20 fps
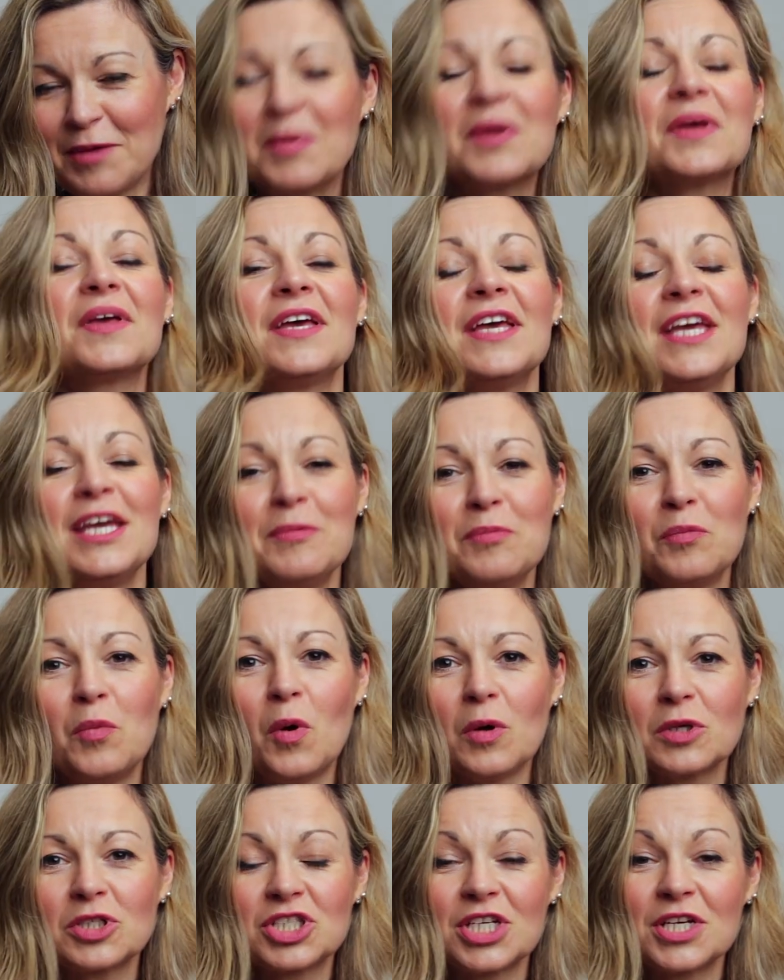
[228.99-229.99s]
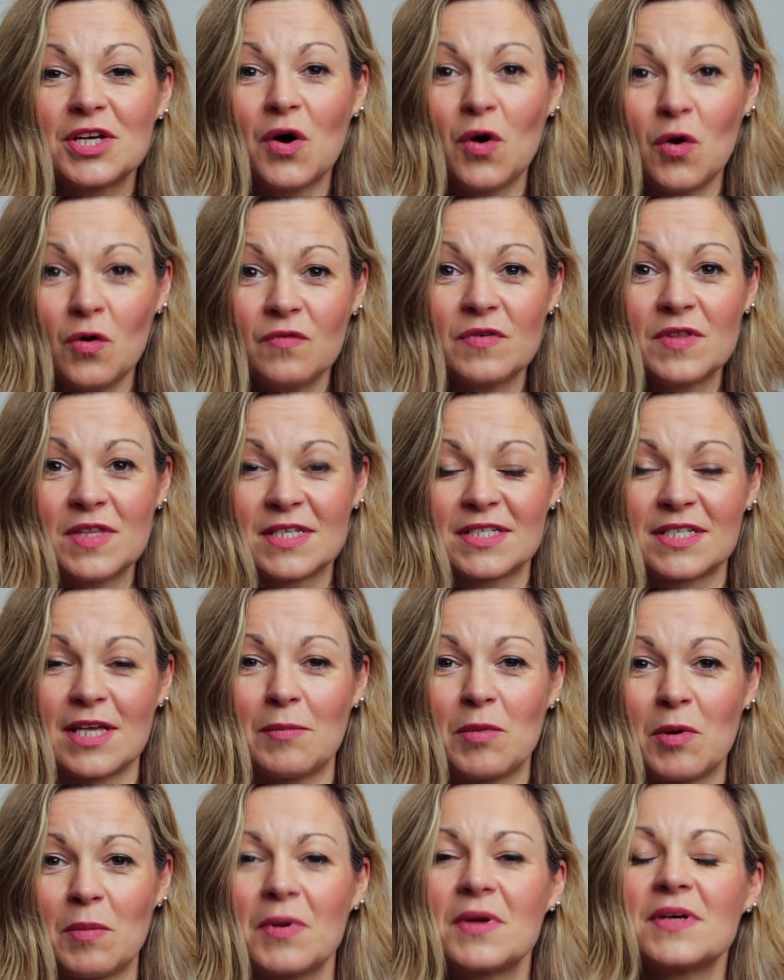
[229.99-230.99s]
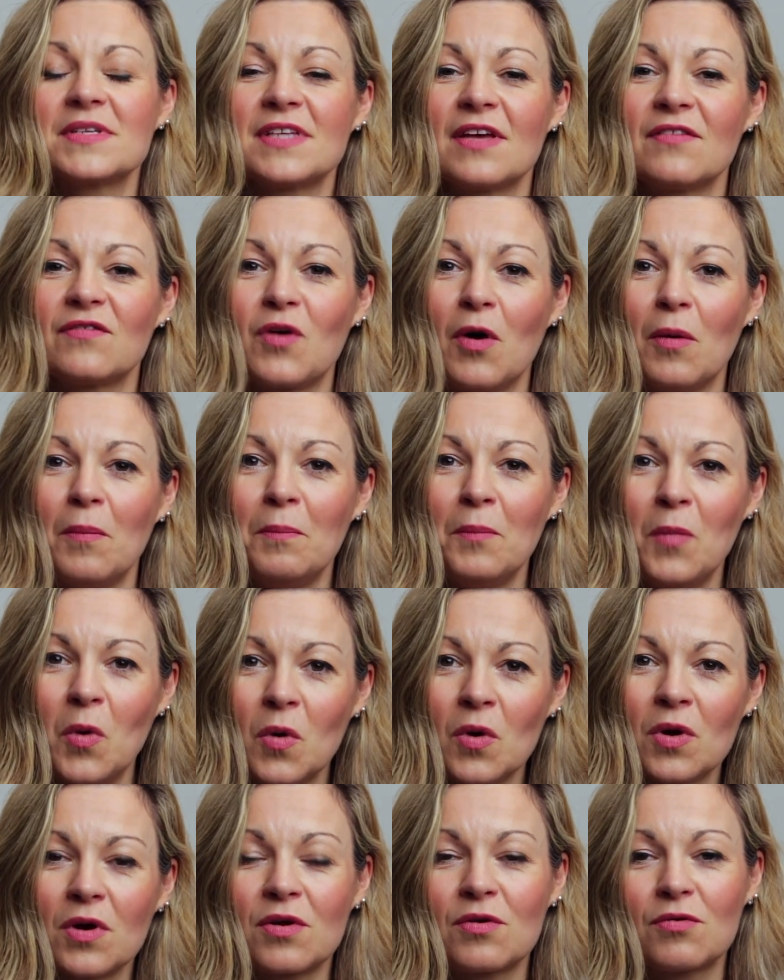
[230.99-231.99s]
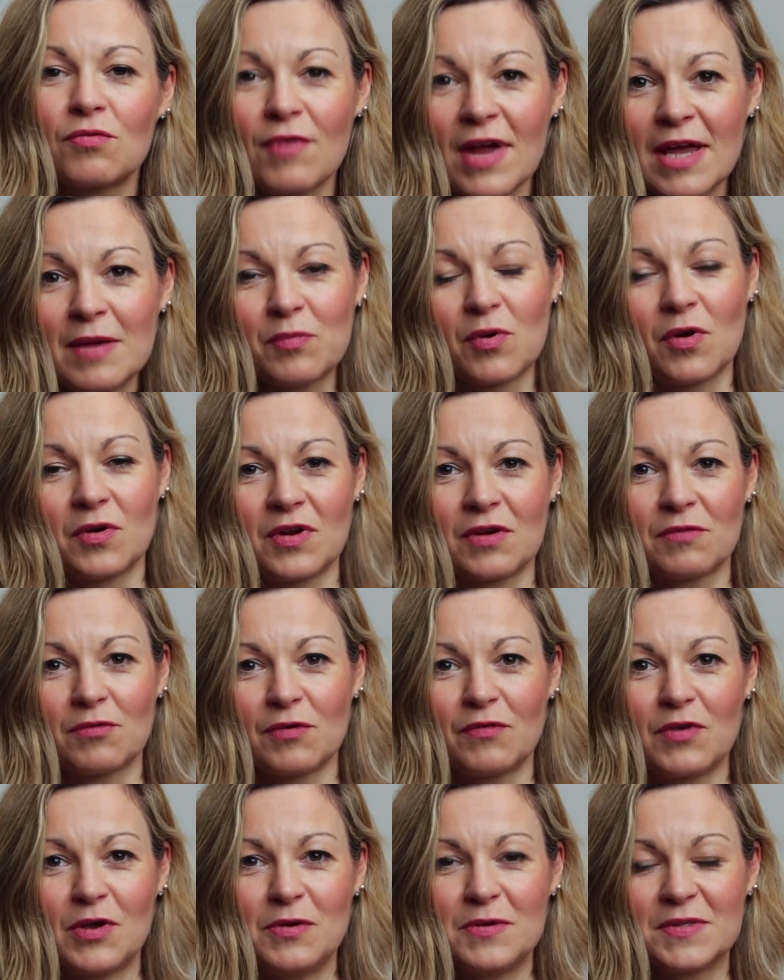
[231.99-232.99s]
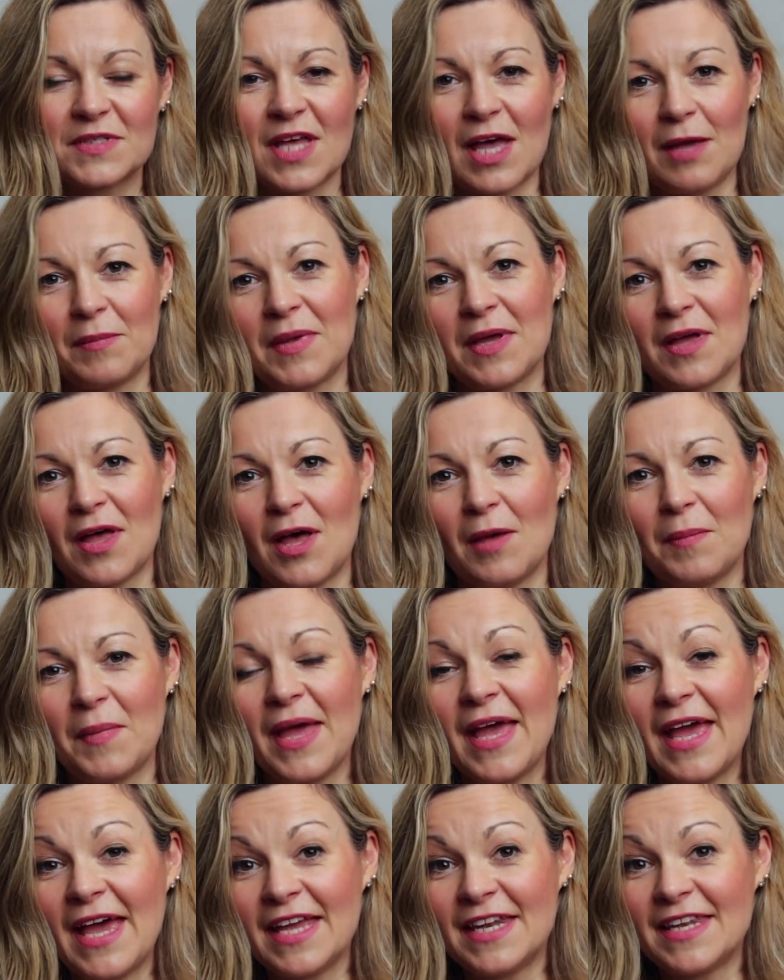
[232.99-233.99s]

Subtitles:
But keep watching over the summer because I've got more great product reviews coming up.